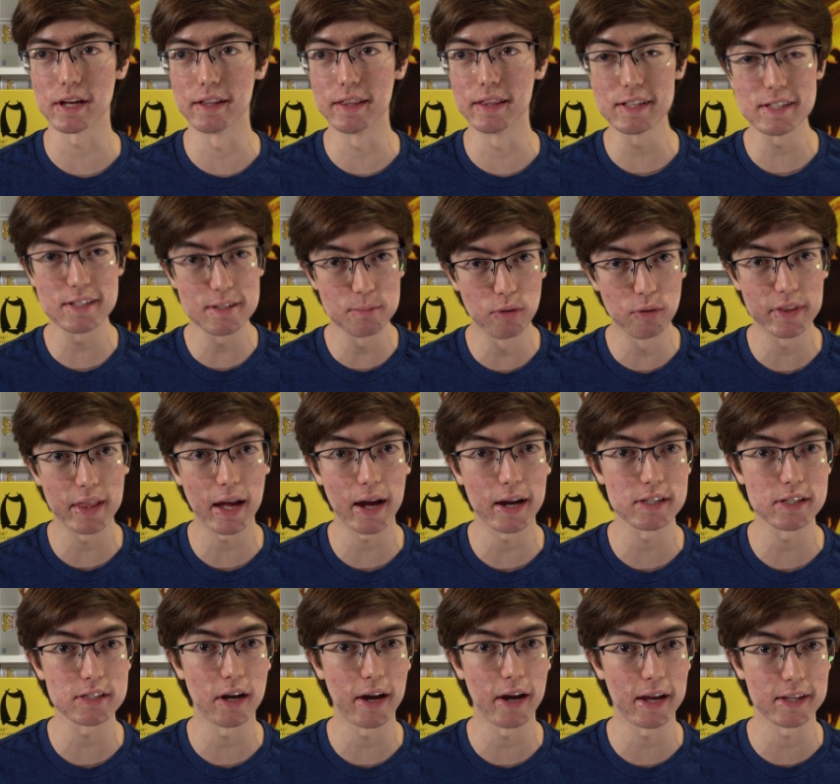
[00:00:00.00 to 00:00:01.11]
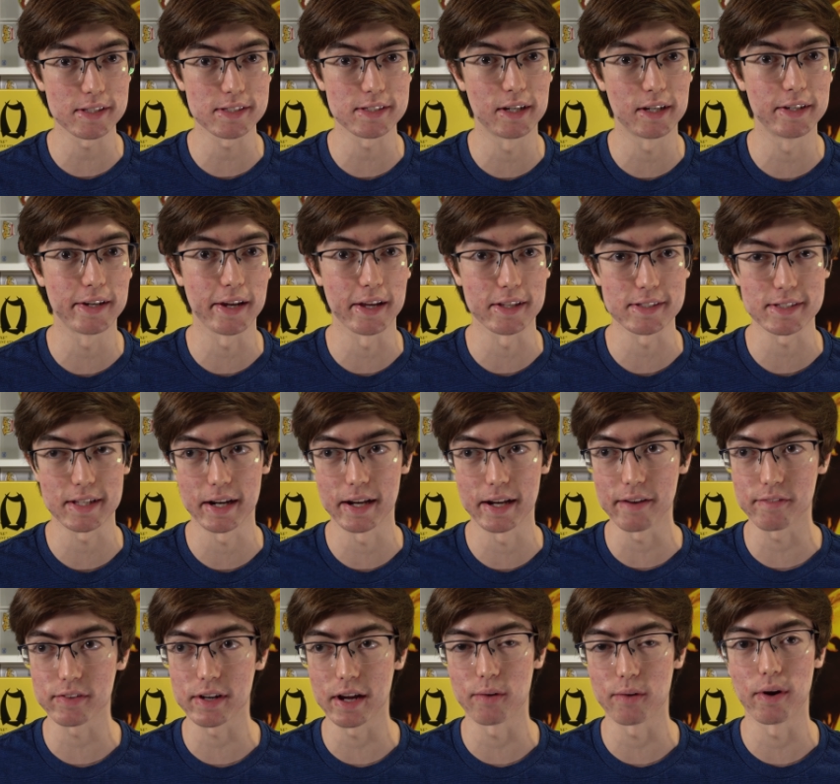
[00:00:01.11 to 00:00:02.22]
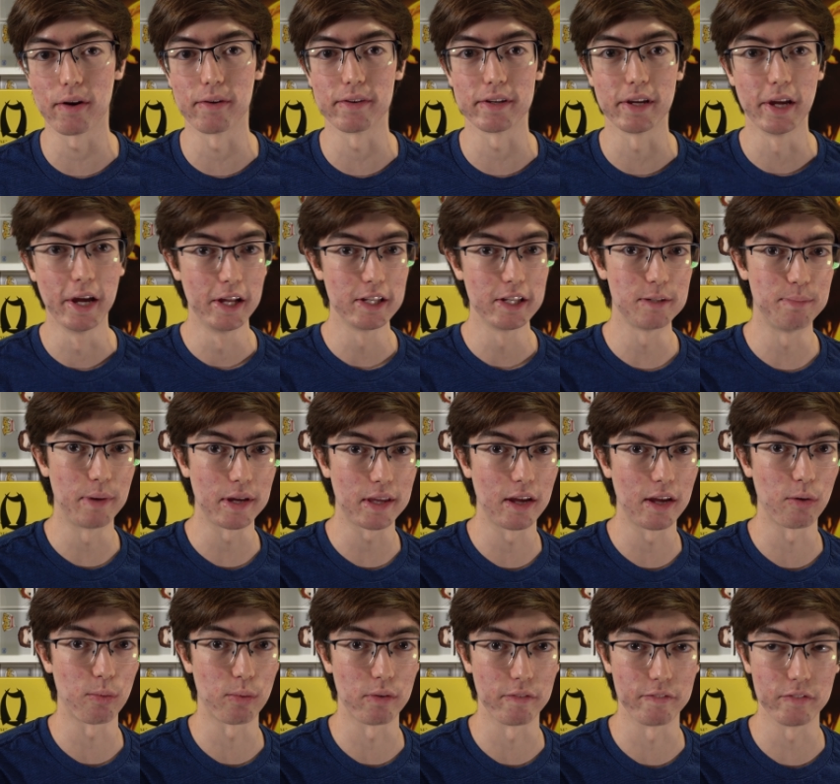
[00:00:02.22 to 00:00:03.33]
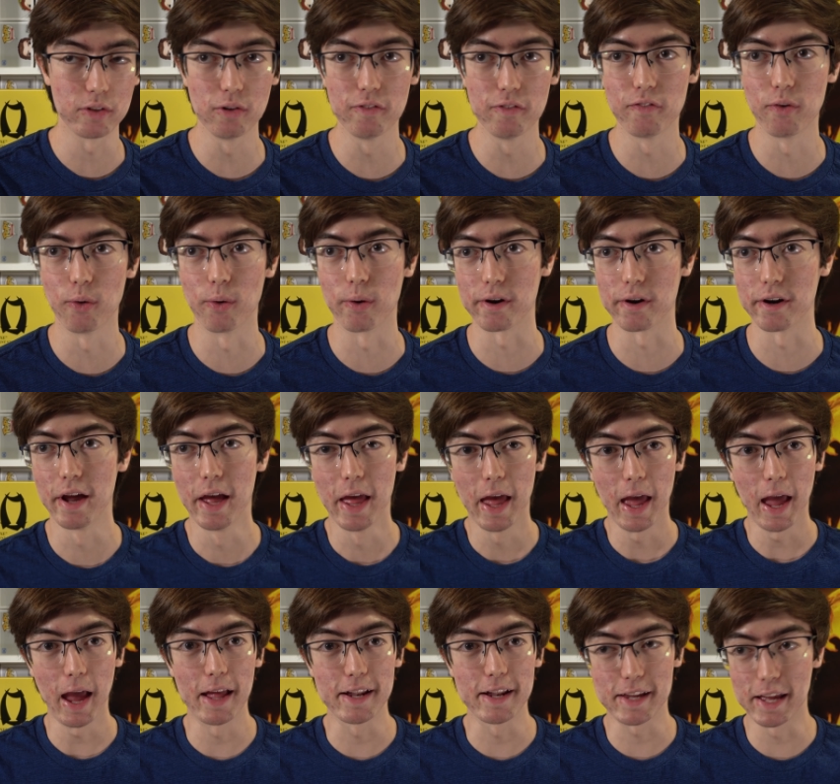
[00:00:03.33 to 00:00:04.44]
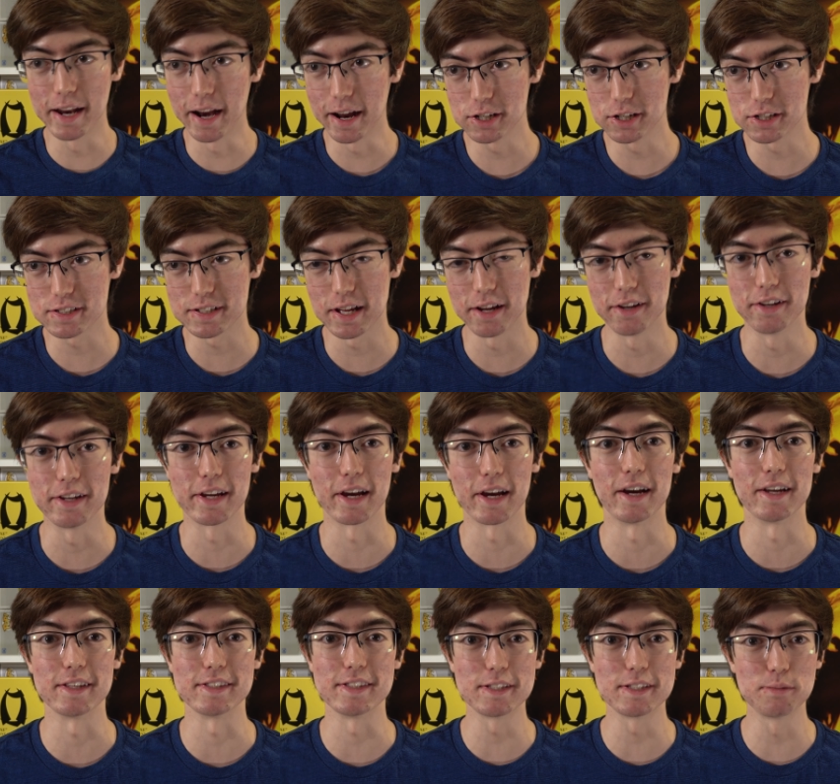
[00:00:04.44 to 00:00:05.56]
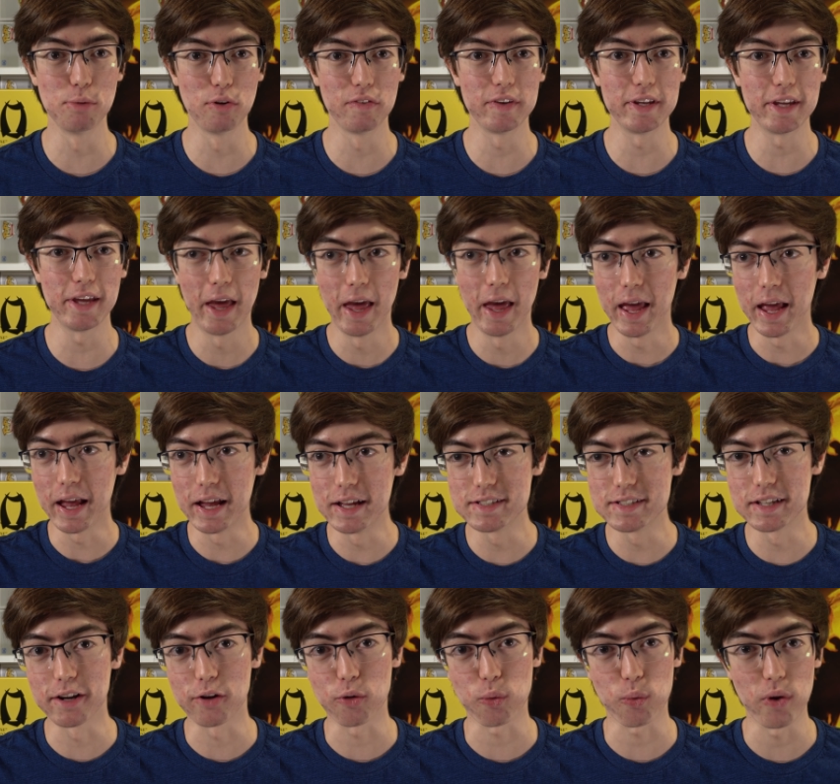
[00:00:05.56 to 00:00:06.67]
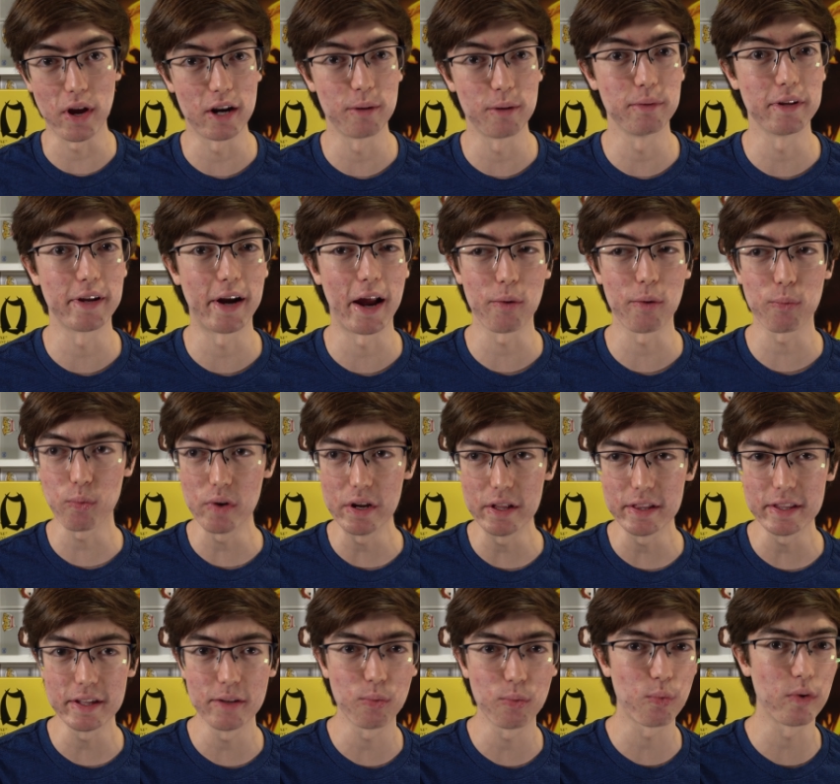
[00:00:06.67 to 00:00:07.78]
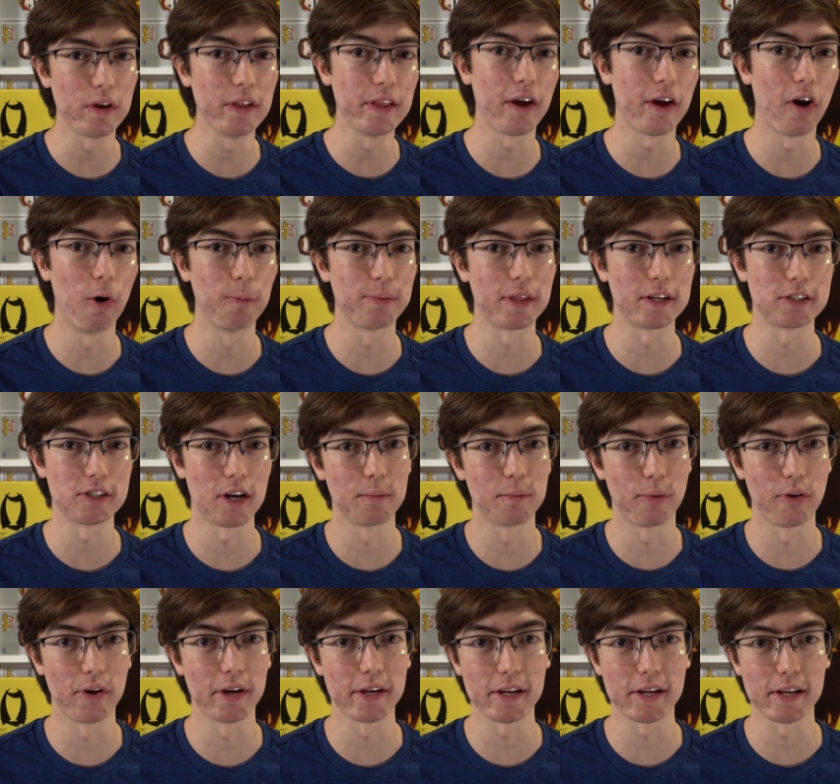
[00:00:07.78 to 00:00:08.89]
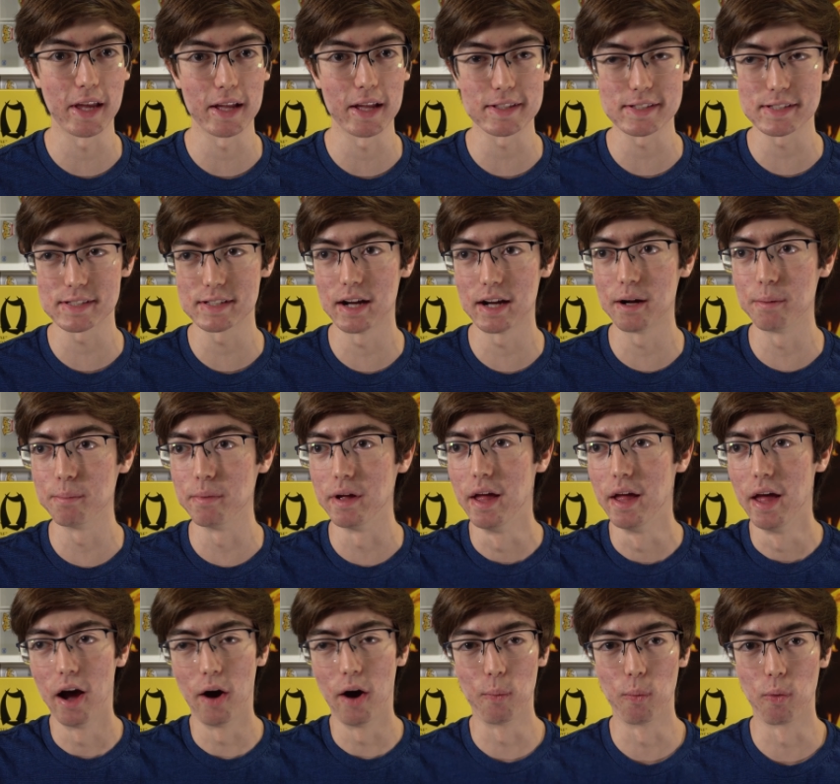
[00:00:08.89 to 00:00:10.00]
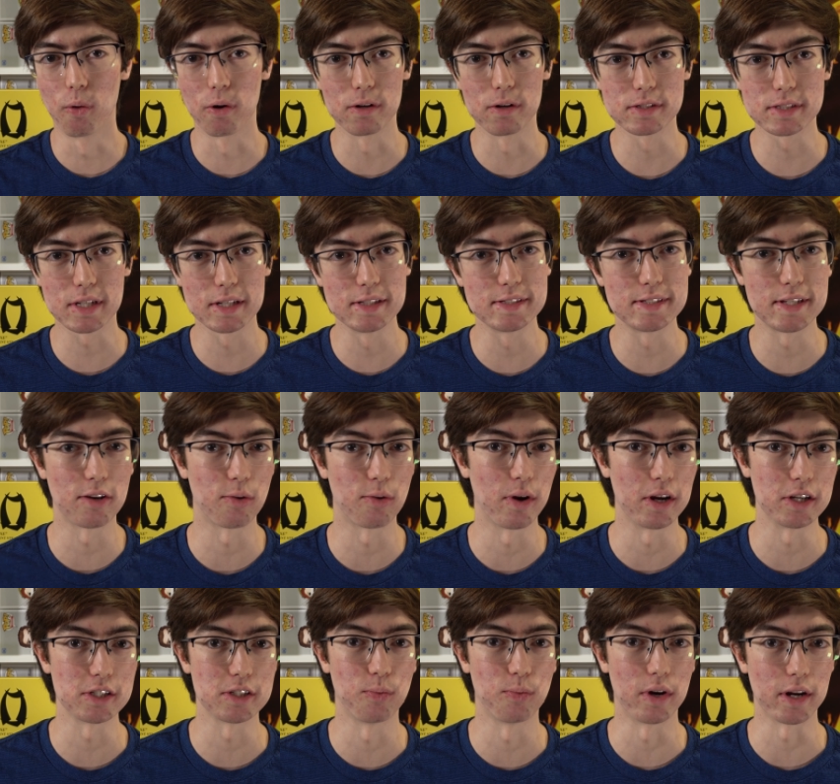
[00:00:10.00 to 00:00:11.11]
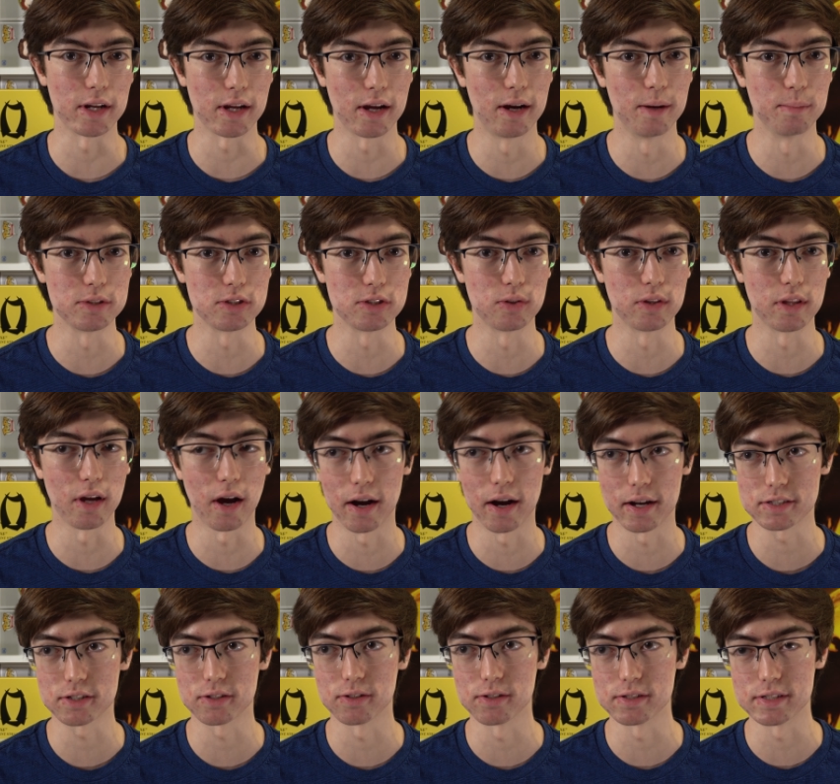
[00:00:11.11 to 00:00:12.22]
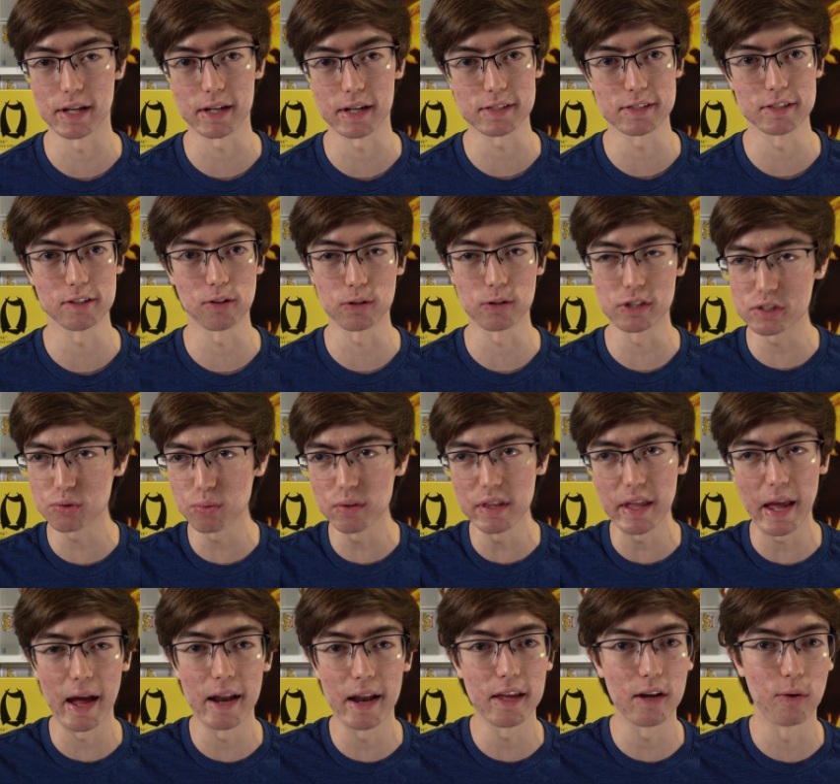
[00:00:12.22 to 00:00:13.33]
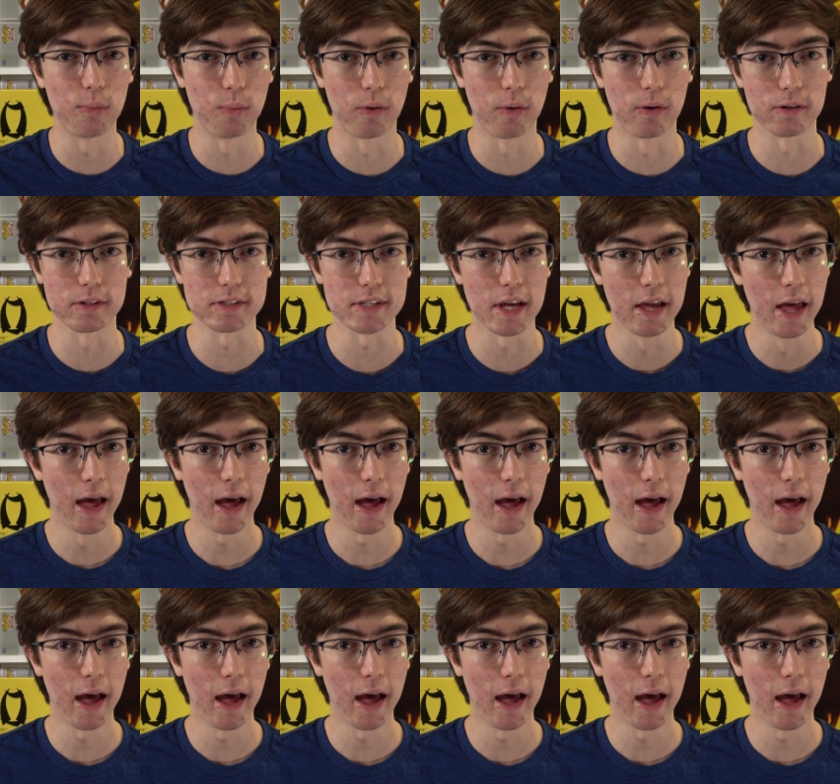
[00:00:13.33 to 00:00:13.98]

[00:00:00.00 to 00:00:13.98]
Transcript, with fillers: and this is a movie that I saw at Sundance that I never got around to making a review for, and can I just tell you guys, this movie is incredible, and I really, really hope that John Boyega gets some awards consideration when it comes to the Oscars next year, or just really any awards